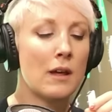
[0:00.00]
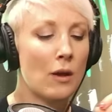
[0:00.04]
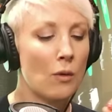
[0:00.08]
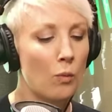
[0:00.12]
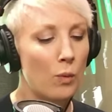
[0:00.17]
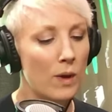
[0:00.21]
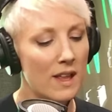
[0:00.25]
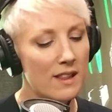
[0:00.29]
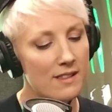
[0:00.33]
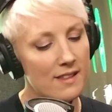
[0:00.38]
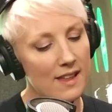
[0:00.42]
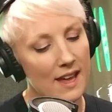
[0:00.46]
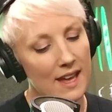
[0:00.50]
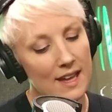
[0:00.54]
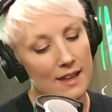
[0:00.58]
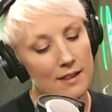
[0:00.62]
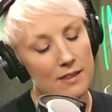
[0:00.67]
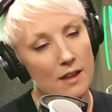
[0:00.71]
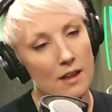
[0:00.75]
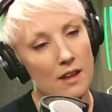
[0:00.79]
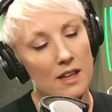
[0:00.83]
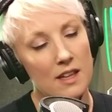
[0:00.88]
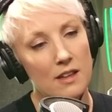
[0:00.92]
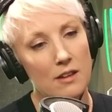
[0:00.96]
We say
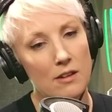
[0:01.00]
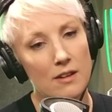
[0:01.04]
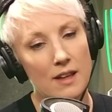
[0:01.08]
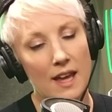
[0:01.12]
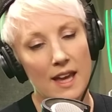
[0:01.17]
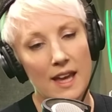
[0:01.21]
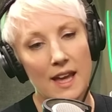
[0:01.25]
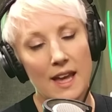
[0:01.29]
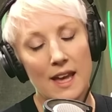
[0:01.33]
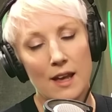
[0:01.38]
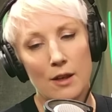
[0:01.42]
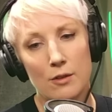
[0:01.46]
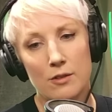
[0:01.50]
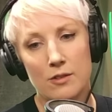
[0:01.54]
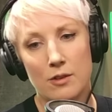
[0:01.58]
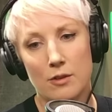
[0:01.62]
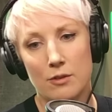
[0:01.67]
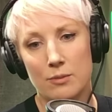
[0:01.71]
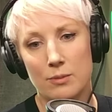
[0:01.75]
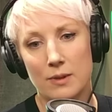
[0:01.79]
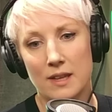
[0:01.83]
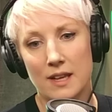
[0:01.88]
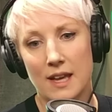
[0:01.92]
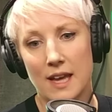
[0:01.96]
that a UK
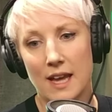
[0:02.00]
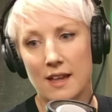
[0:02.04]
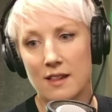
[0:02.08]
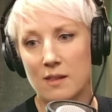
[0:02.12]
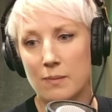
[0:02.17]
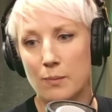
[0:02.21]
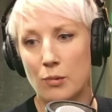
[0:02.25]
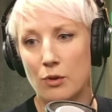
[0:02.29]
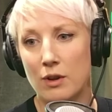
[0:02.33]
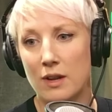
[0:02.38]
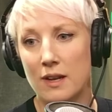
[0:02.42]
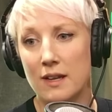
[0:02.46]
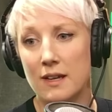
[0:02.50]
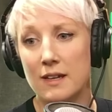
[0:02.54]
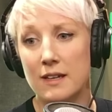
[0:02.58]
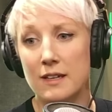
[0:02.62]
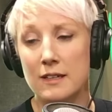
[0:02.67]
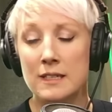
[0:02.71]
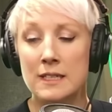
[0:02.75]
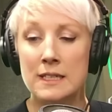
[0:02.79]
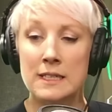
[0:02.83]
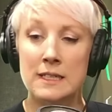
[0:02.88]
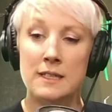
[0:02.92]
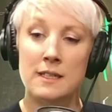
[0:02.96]
household with a gas
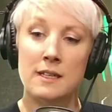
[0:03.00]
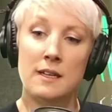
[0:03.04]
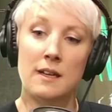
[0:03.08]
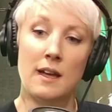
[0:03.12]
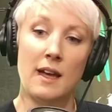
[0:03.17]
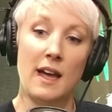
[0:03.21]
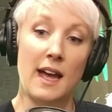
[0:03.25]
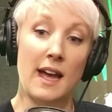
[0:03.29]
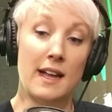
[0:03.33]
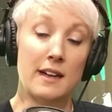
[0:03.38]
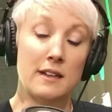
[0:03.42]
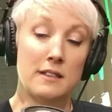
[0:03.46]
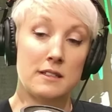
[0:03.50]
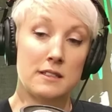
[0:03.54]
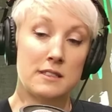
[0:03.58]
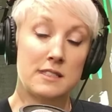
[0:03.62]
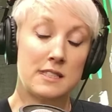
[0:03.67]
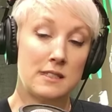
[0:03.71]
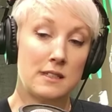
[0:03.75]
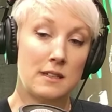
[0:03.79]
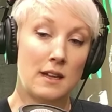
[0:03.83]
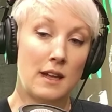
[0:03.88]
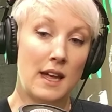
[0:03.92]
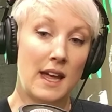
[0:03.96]
boiler and
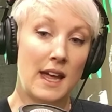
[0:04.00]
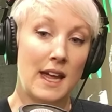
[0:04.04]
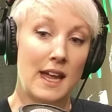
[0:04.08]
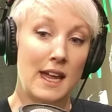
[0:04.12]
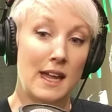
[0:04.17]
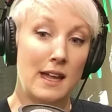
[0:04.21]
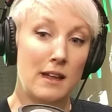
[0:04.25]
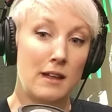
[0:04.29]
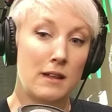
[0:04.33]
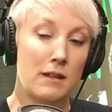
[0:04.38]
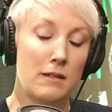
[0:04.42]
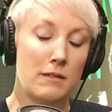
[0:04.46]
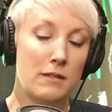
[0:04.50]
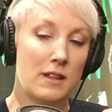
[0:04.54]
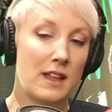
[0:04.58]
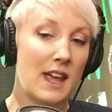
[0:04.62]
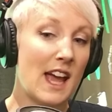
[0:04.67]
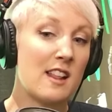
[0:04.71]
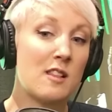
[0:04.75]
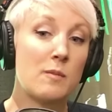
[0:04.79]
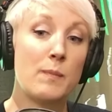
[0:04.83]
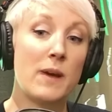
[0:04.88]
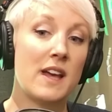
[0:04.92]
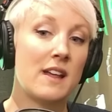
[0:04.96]
a
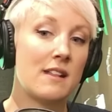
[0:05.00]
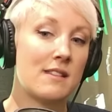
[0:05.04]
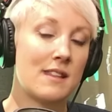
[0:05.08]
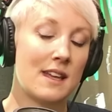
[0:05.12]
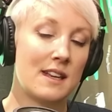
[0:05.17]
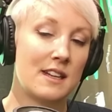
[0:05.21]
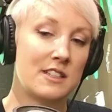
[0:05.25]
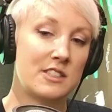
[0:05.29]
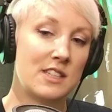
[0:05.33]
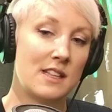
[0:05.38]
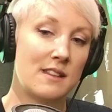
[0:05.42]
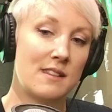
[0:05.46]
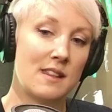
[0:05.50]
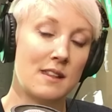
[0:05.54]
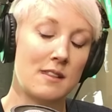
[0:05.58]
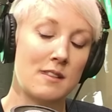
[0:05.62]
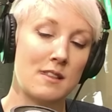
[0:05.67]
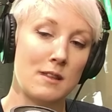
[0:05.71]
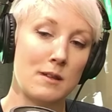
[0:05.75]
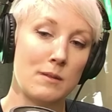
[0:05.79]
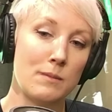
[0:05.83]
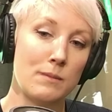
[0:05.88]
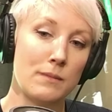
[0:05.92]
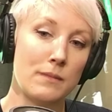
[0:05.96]
gas-based energy
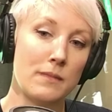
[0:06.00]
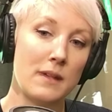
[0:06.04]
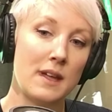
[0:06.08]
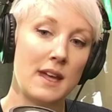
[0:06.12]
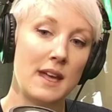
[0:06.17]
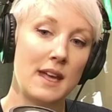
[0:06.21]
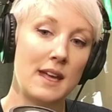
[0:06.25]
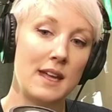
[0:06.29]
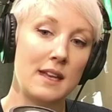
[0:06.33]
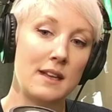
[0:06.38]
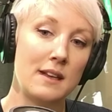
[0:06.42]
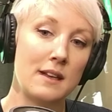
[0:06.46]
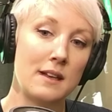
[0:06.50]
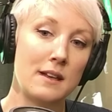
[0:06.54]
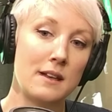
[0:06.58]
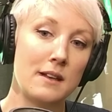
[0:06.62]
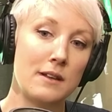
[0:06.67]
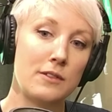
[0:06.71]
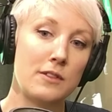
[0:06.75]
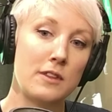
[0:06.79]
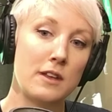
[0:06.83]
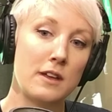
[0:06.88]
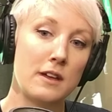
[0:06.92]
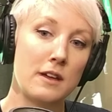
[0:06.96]
system
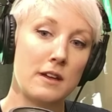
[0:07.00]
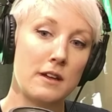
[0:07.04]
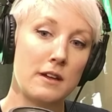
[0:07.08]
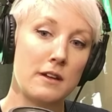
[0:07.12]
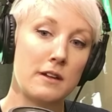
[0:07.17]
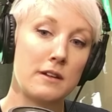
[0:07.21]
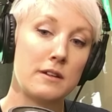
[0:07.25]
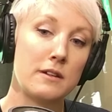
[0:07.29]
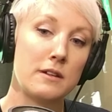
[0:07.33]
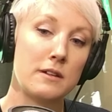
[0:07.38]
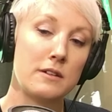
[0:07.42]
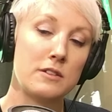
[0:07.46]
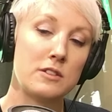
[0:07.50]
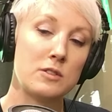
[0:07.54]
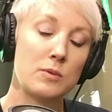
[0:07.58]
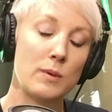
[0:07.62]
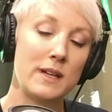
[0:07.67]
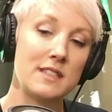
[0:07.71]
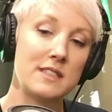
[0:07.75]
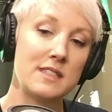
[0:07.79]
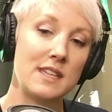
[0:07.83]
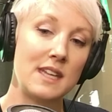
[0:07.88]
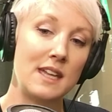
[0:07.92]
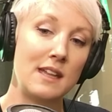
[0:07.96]
in the
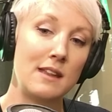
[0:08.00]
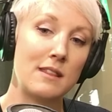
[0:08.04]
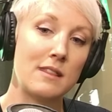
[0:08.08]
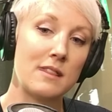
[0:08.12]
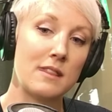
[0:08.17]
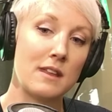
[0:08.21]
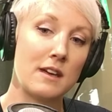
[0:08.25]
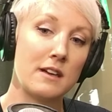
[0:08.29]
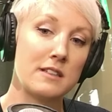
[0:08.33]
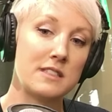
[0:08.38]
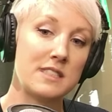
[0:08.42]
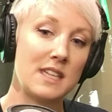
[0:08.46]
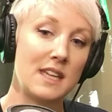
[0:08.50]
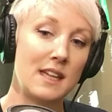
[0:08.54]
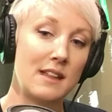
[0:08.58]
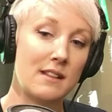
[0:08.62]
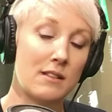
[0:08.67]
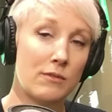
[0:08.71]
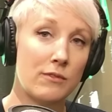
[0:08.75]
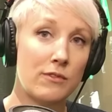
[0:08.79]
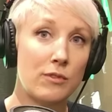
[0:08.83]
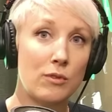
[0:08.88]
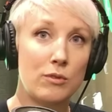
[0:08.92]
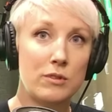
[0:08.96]
2030s
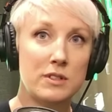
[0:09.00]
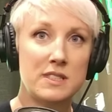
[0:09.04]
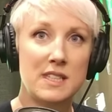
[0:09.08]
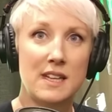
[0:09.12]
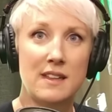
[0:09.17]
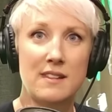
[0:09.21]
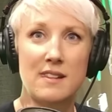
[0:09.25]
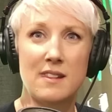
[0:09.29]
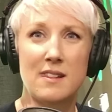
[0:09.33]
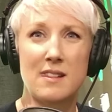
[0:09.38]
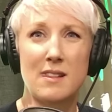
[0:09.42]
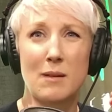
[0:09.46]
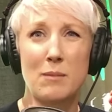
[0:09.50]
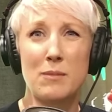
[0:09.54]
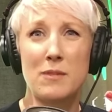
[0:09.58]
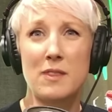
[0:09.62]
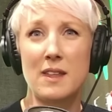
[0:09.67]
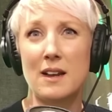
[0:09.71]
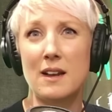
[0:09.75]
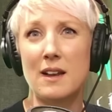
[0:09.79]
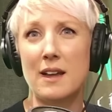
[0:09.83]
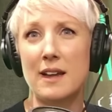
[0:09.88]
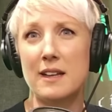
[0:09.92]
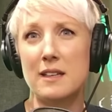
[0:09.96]
and 40s is
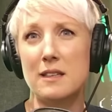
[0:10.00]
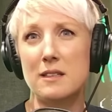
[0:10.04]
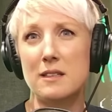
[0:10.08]
something like